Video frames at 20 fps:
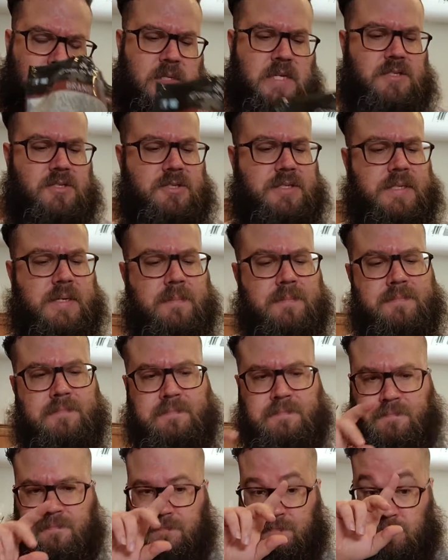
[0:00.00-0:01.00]
Interesting.
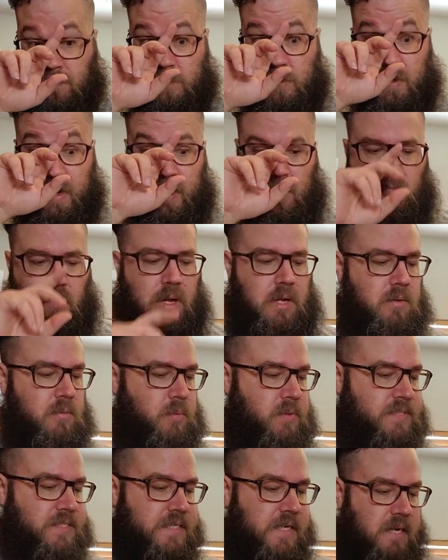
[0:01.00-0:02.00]
Okay, well,
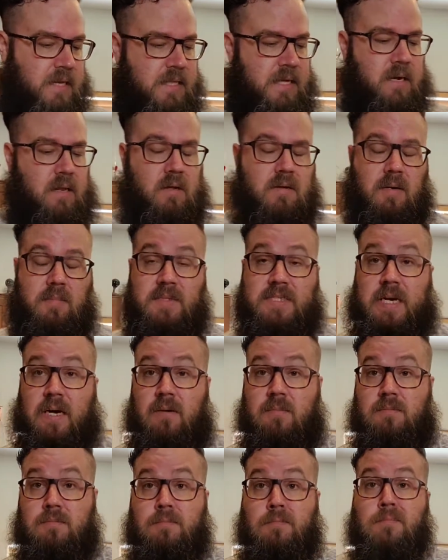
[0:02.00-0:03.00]
we'll see how that all comes
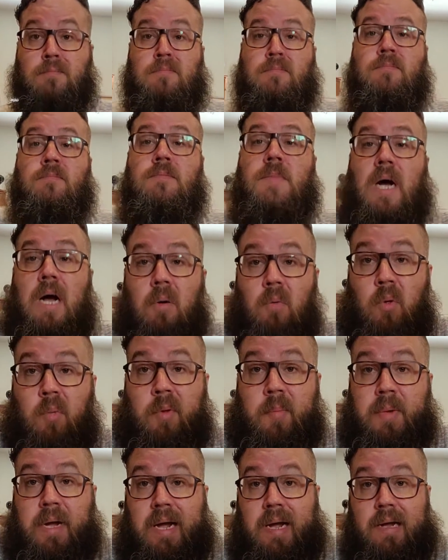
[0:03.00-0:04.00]
out. I will
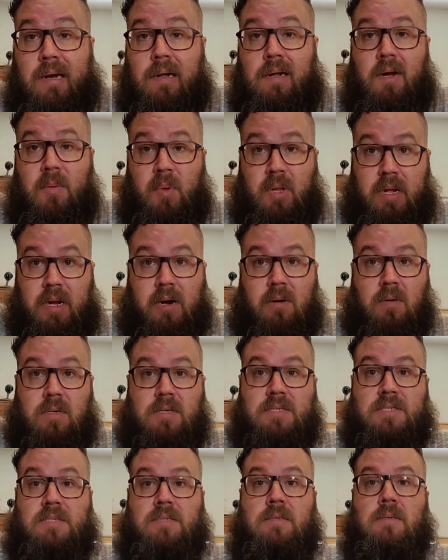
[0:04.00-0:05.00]
be back in a couple
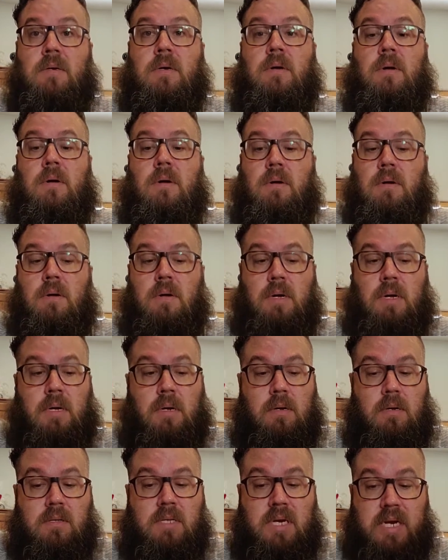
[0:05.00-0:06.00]
hours.
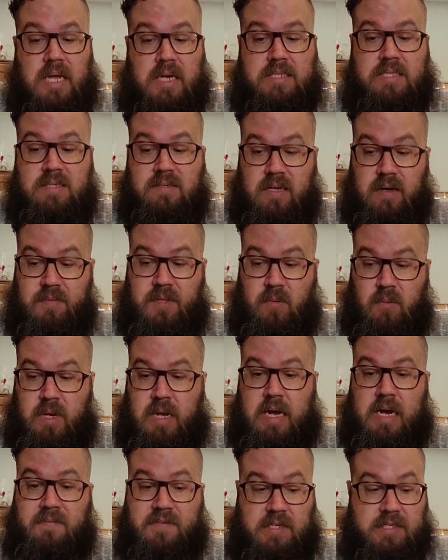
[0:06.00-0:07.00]
The next step that we
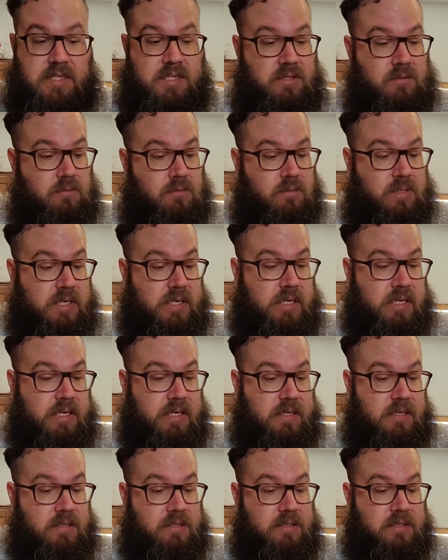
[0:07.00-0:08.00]
have to do
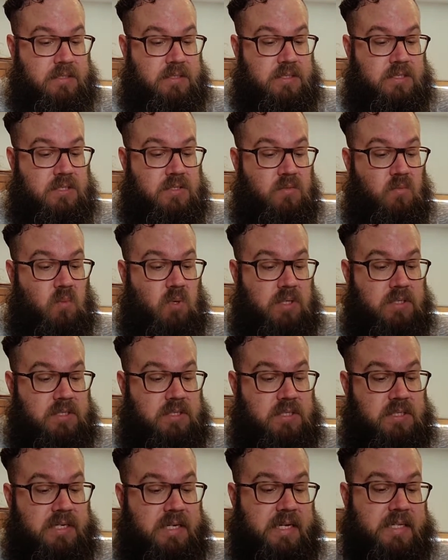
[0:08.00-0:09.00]
is,
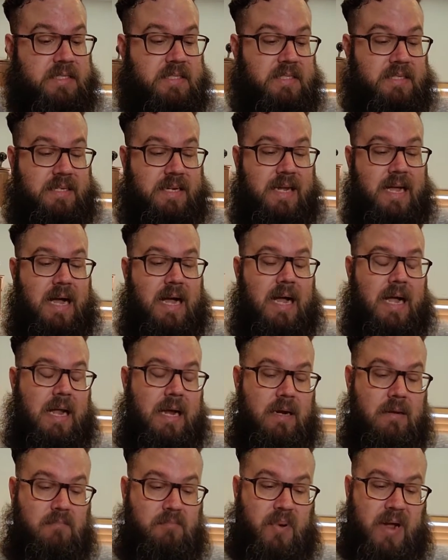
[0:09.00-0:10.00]
once it's
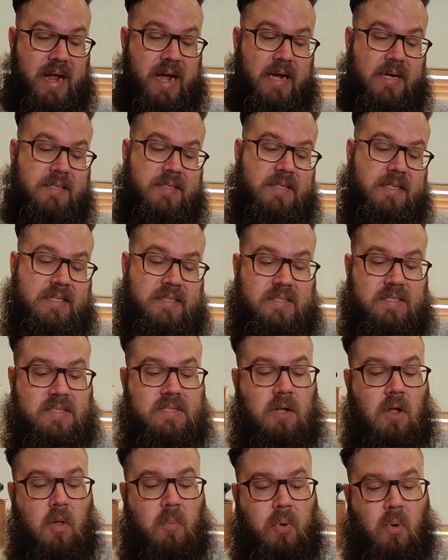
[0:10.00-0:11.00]
got past its
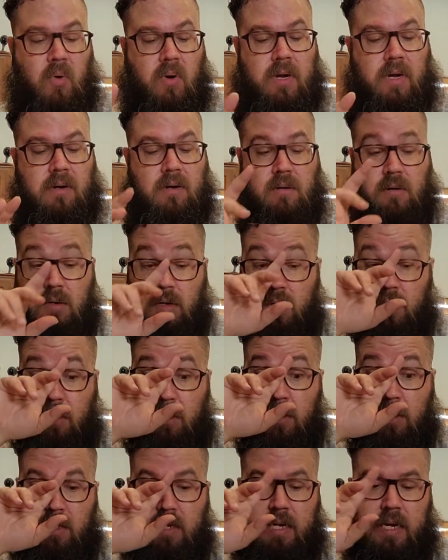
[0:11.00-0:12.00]
stall point
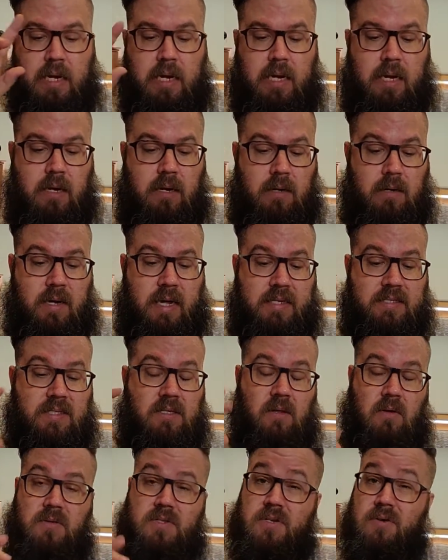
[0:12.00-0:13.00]
and gets
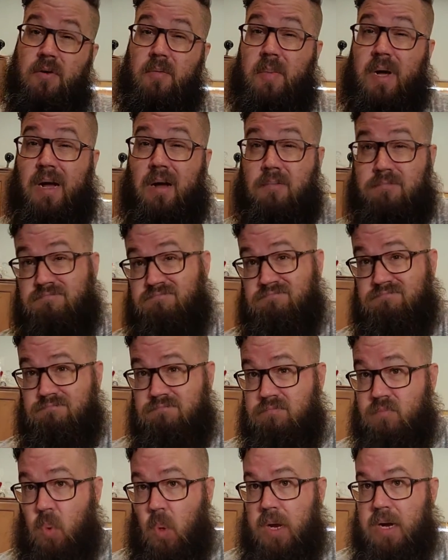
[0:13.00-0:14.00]
closer to about
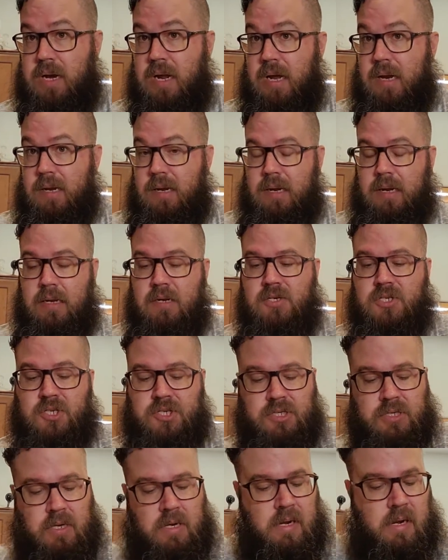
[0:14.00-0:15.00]

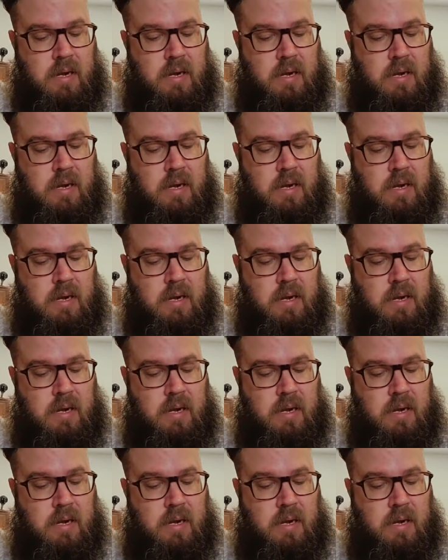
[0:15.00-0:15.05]
190-ish,